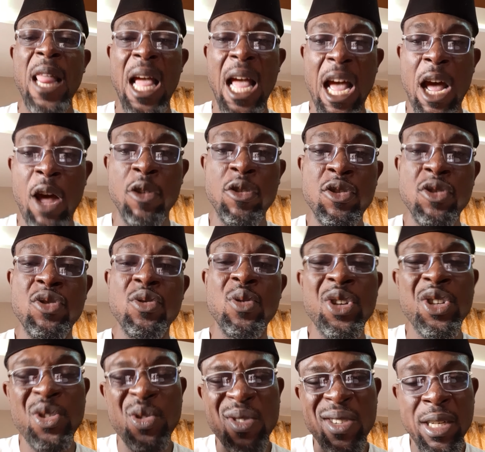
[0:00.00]
how to do,
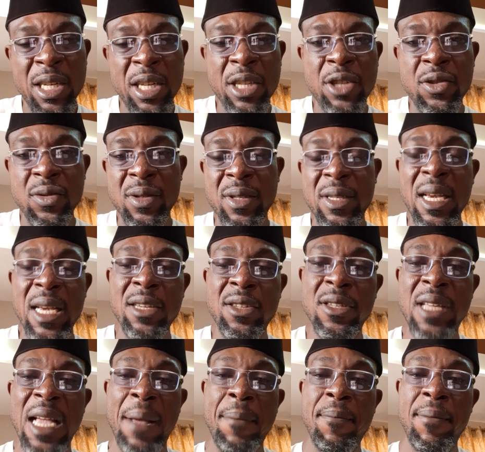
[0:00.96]
you need to test
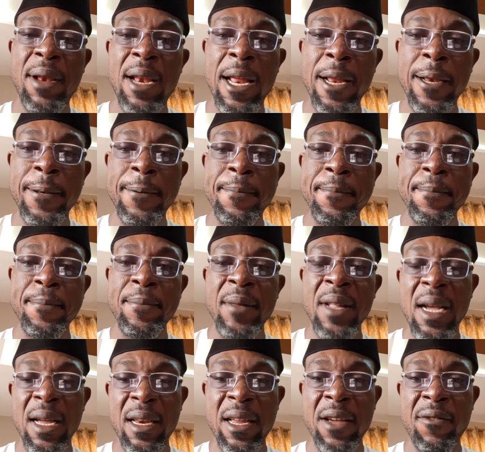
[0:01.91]
that plan
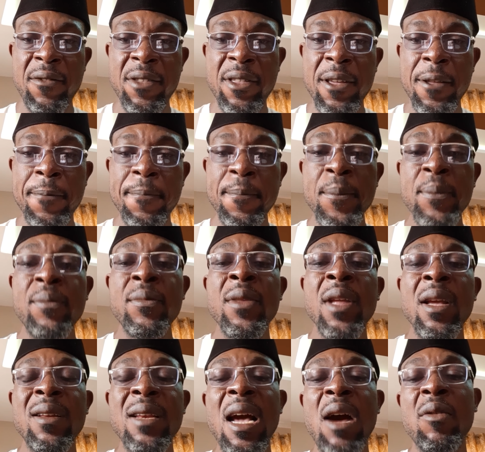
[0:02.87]
and everything.
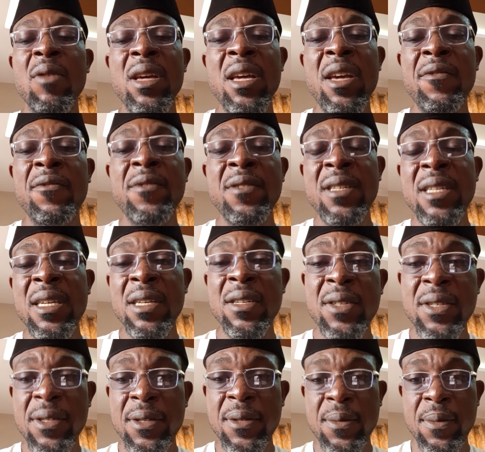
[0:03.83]
Now, if
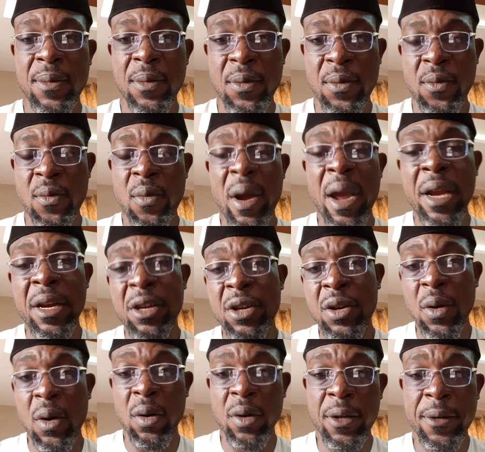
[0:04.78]
this were
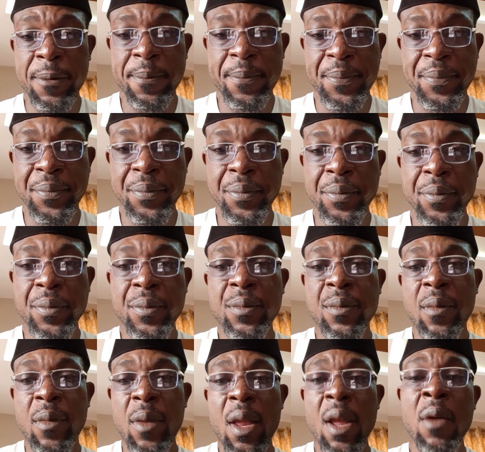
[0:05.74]
done
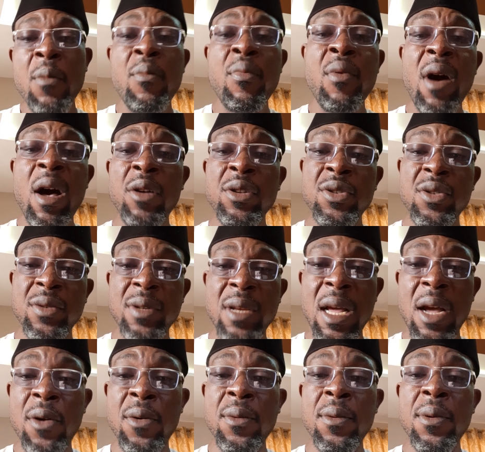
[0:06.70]
prior to
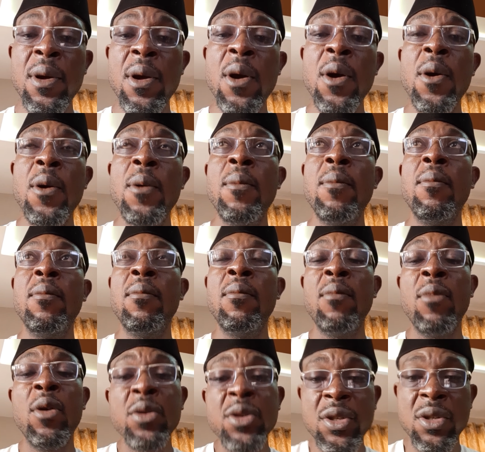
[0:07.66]
now,
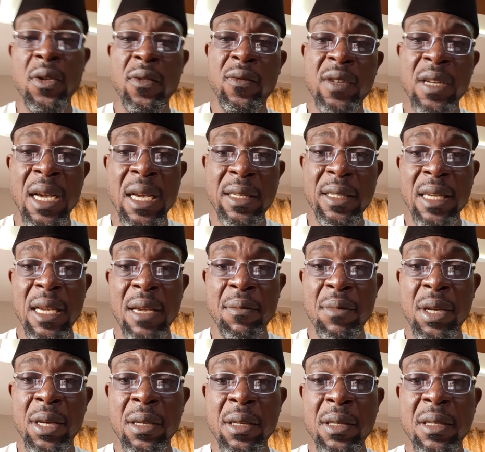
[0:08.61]
most of the
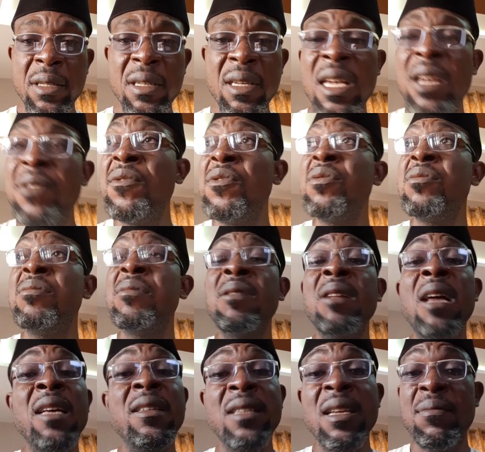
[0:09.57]
SMEs, even
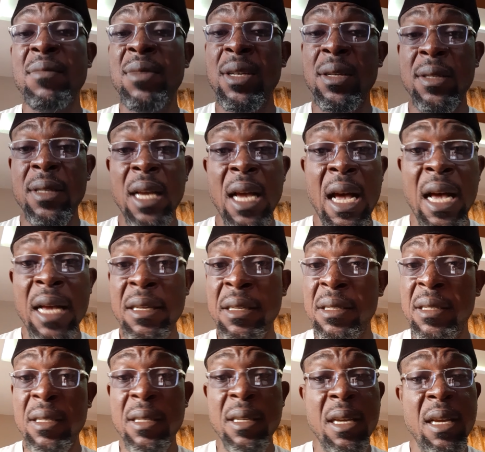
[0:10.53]
SMEs
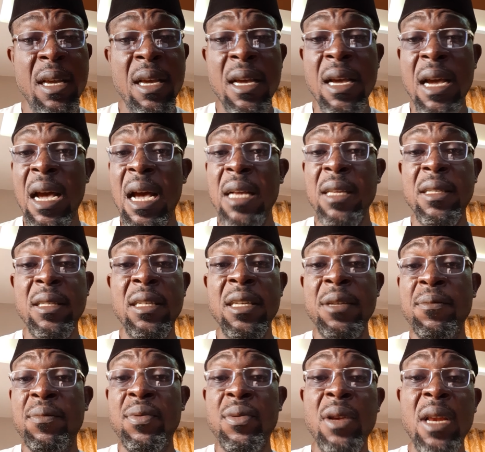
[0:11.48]
as as
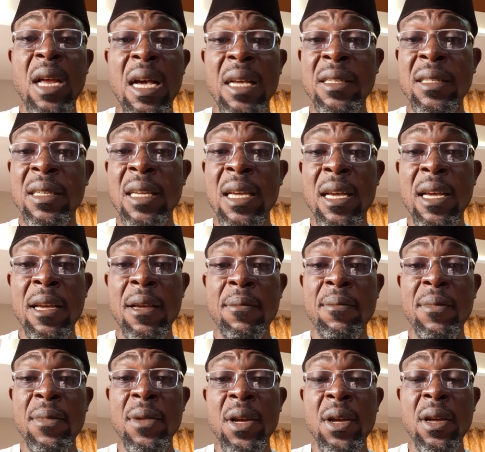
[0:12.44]
simple as
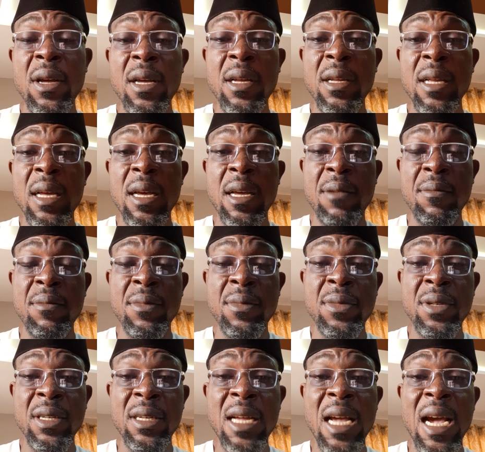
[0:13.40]
um, um,
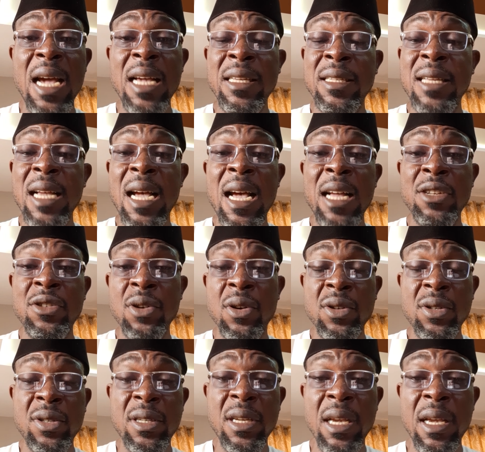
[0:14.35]
the guys that are
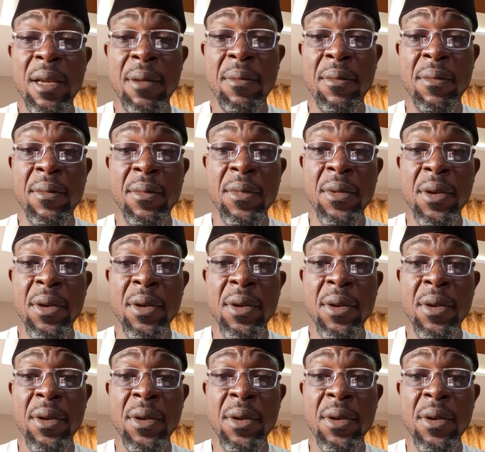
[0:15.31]
just um,